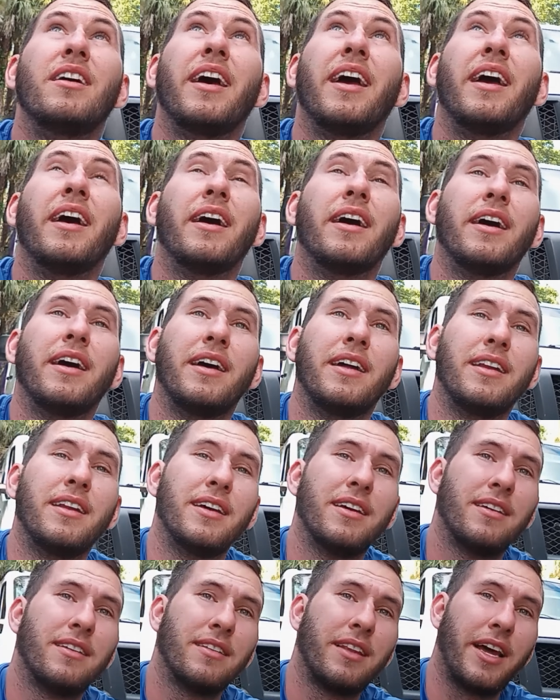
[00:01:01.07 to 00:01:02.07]
And
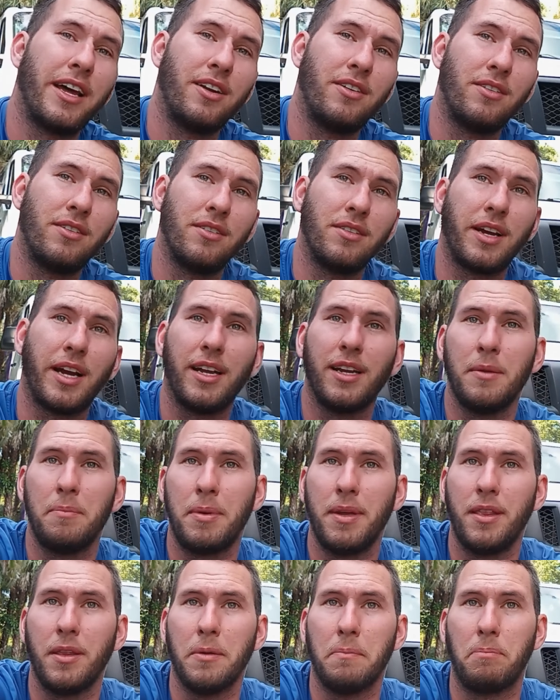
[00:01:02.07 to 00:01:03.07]
that'll kind of
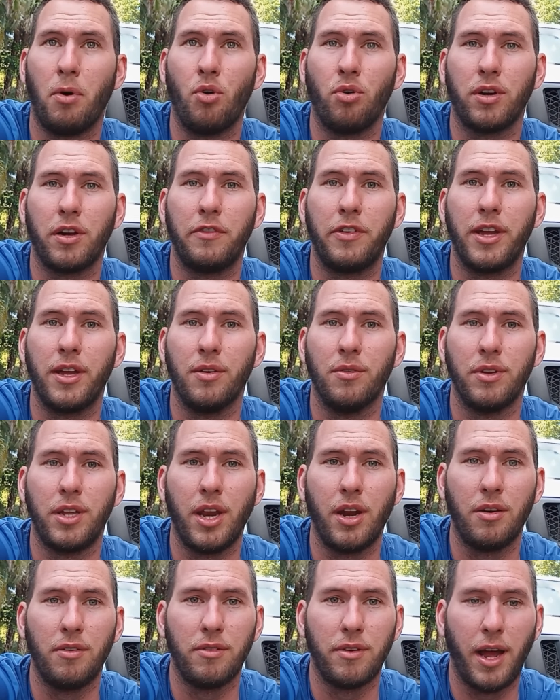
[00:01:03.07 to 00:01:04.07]
be the bulk of it. You
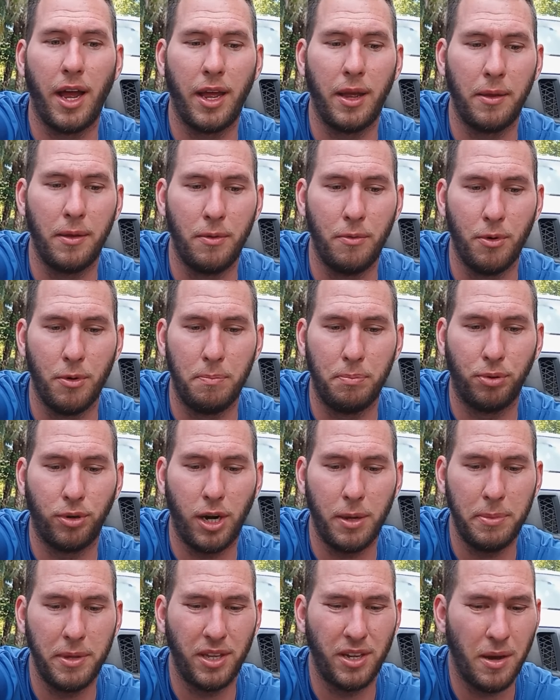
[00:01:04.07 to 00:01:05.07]
know, I will
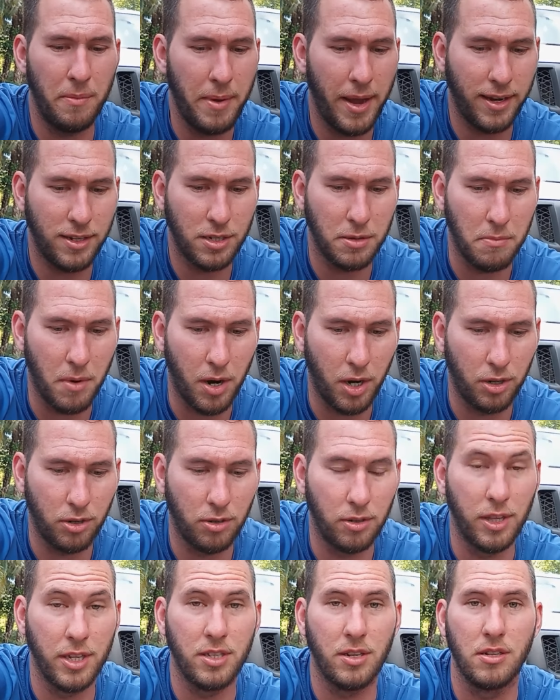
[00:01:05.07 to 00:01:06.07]
probably come back
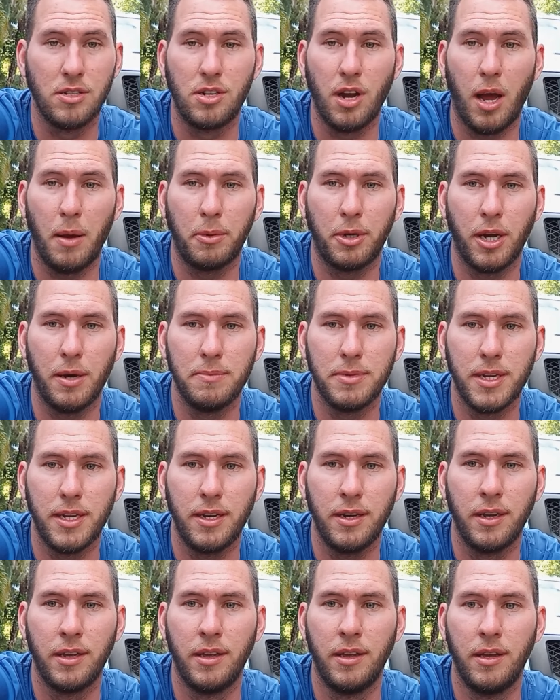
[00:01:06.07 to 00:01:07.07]
tomorrow unless a job comes
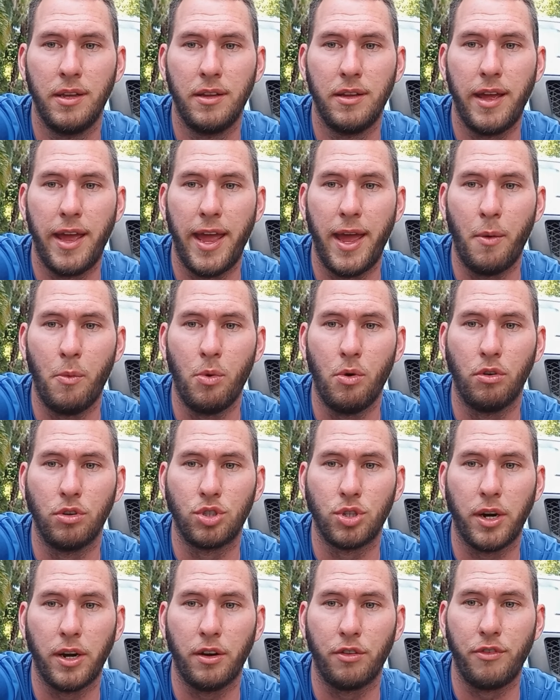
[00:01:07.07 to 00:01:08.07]
in and we'll
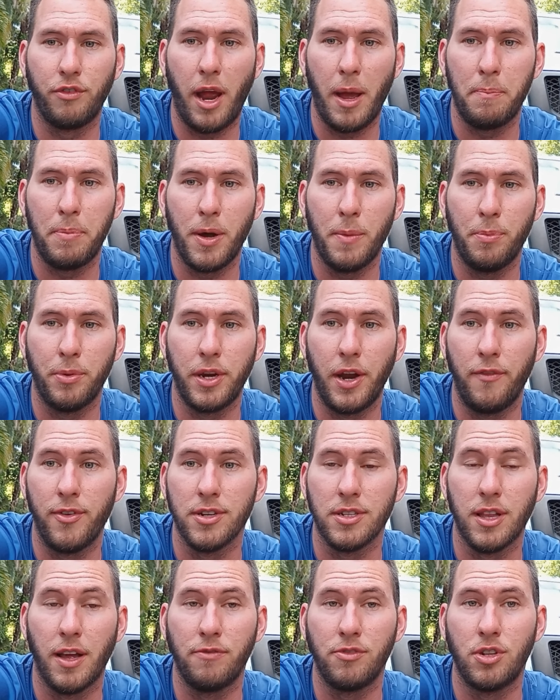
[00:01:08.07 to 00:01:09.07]
try to wrap up
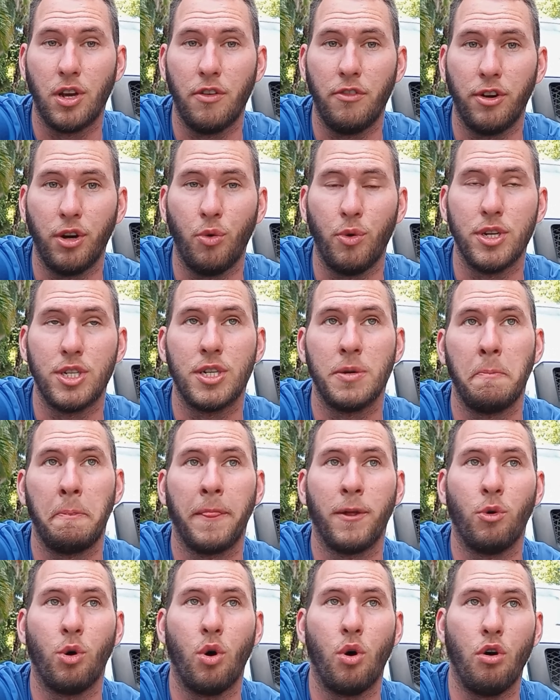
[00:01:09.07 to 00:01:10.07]
whatever's left over, which
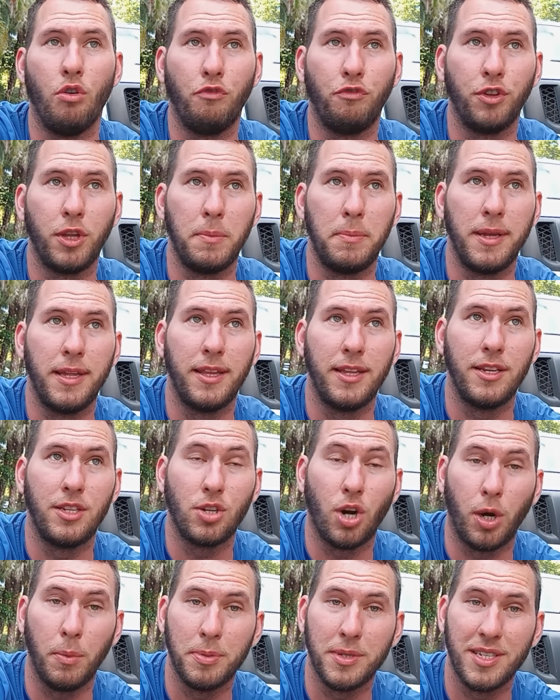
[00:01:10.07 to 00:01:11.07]
will hopefully be the
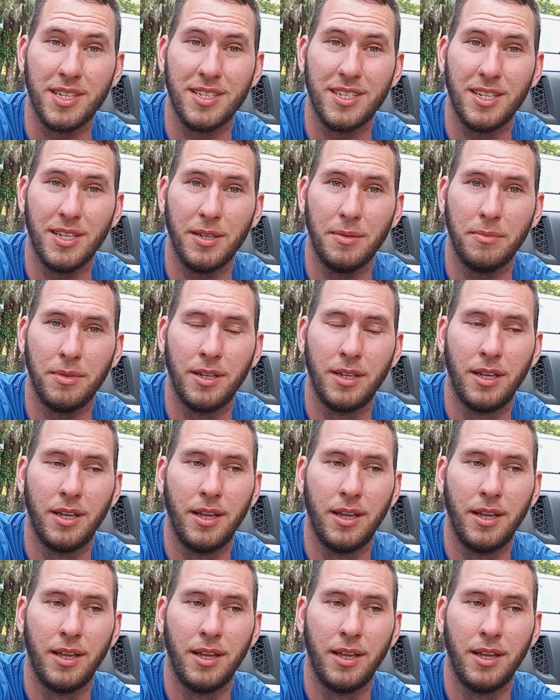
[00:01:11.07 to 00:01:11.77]
tarp system,